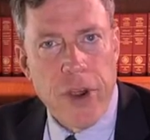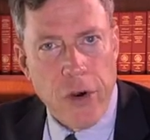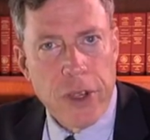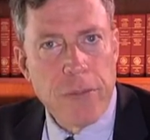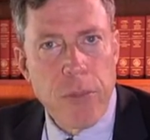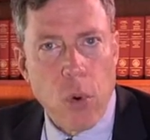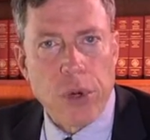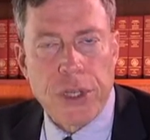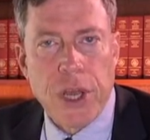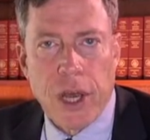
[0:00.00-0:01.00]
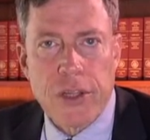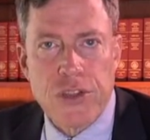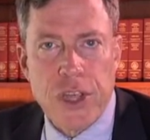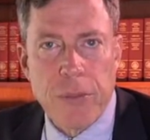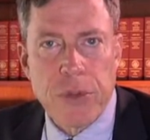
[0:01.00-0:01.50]
a very important
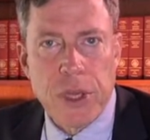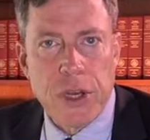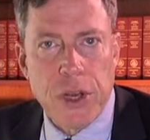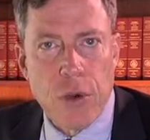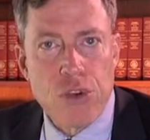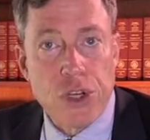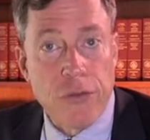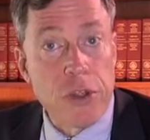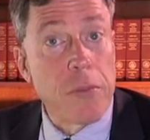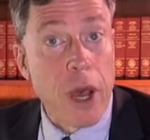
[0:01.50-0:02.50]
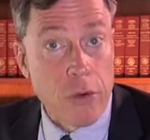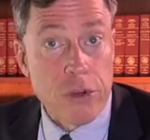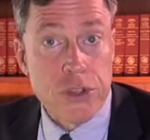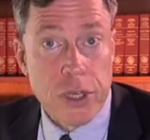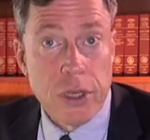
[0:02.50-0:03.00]
concept in a notion of
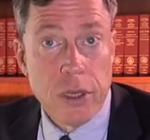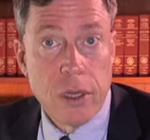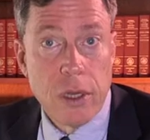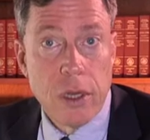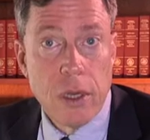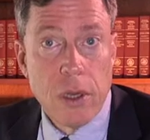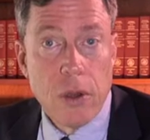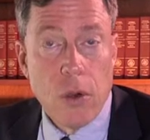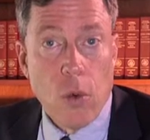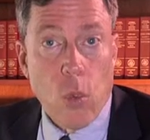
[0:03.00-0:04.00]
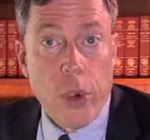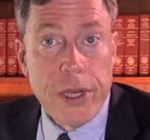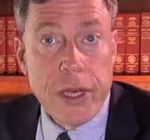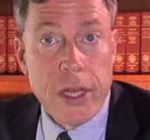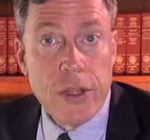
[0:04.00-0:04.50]
democracy.
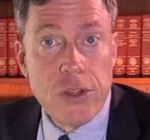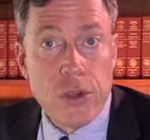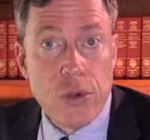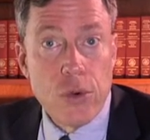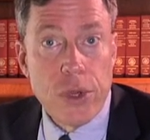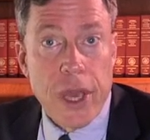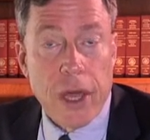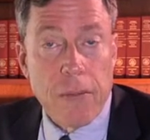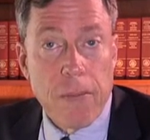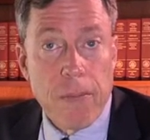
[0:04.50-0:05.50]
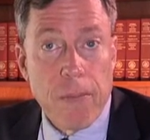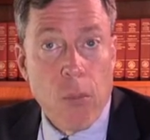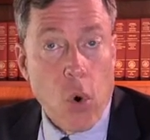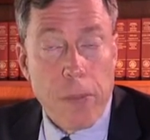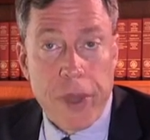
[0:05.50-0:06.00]
We need to get
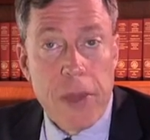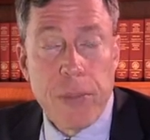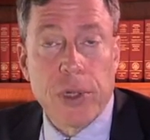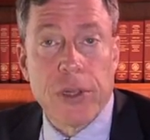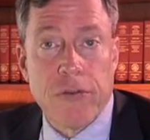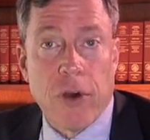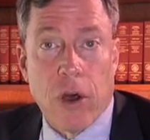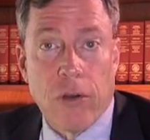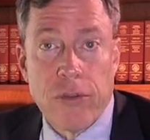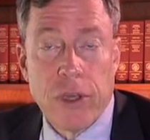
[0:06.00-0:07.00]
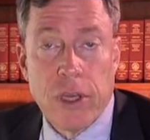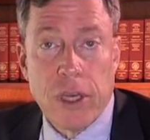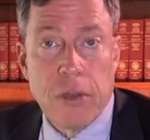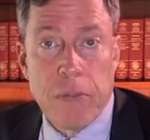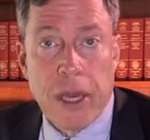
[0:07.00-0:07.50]
more people involved
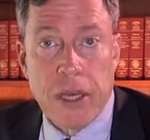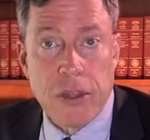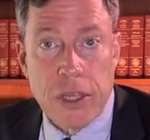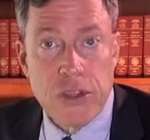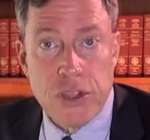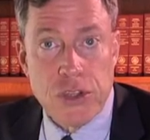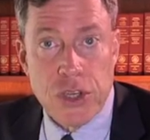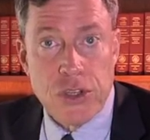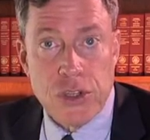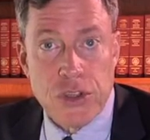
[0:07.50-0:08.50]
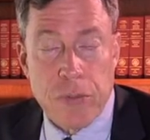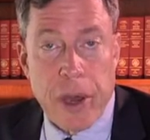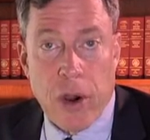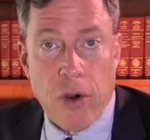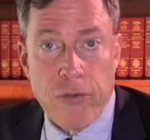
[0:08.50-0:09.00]
in making these decisions
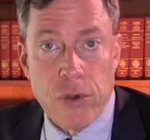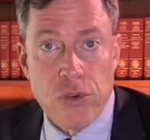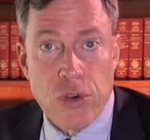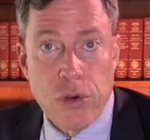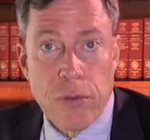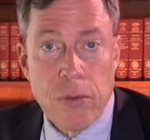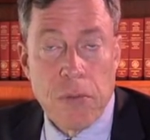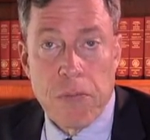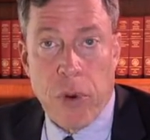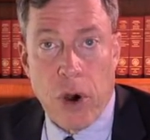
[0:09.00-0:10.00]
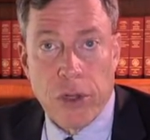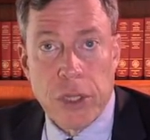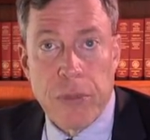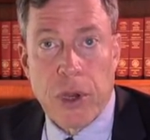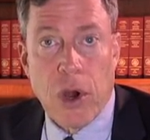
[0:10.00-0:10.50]
about our future,
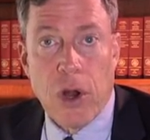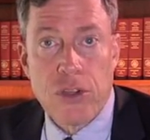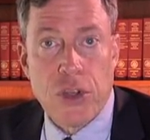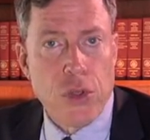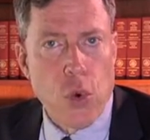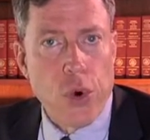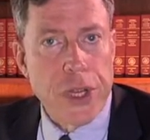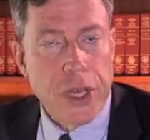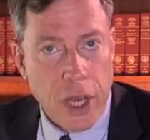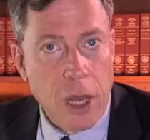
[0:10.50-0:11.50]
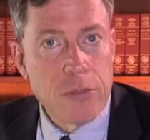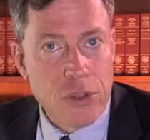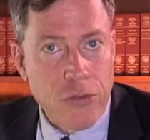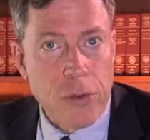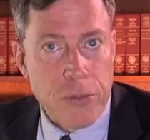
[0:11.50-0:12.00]
partly because authority
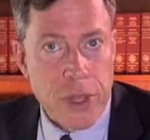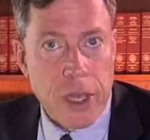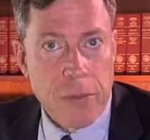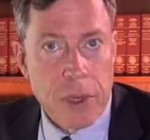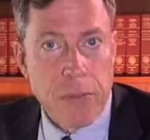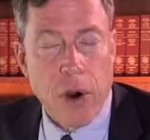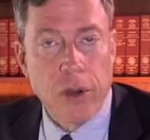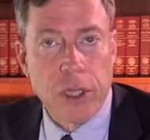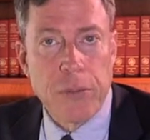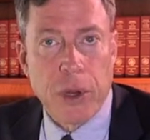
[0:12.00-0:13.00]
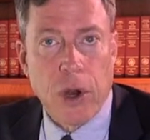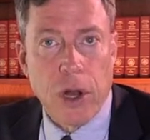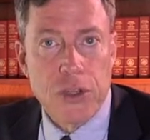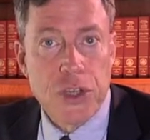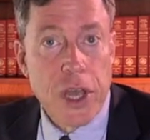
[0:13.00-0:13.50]
comes from them and partly
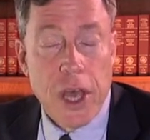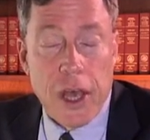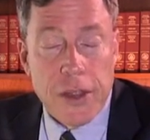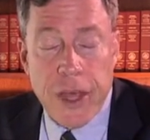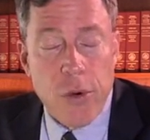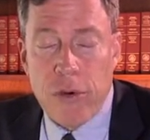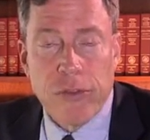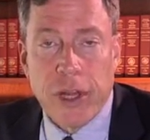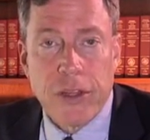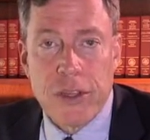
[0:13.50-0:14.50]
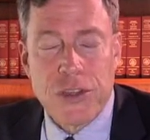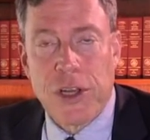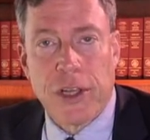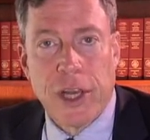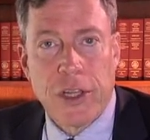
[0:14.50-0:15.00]
because they reflect this
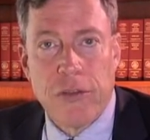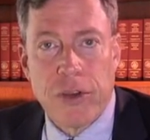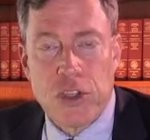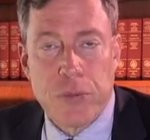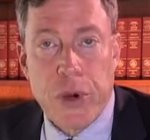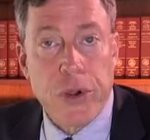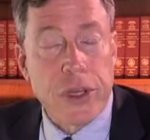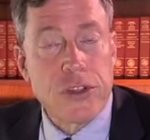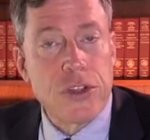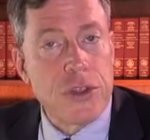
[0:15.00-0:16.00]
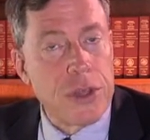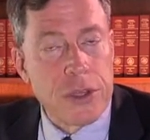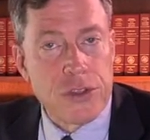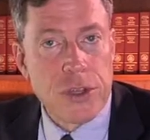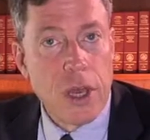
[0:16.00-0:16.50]
collective experience,
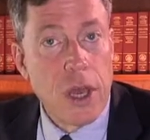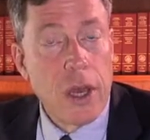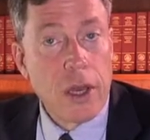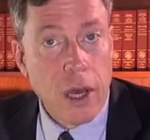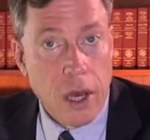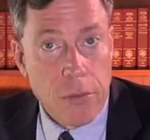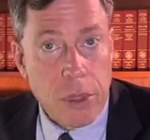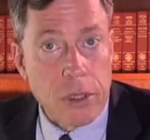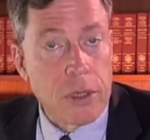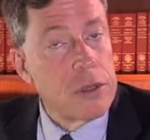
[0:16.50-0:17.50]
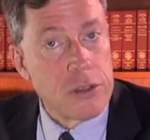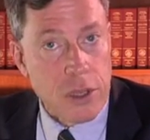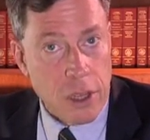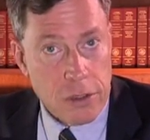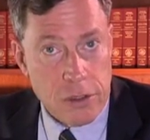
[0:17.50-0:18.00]
this common
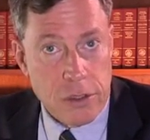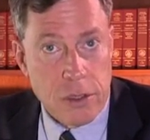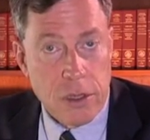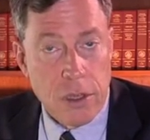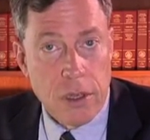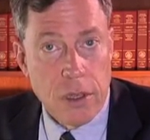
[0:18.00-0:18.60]
sense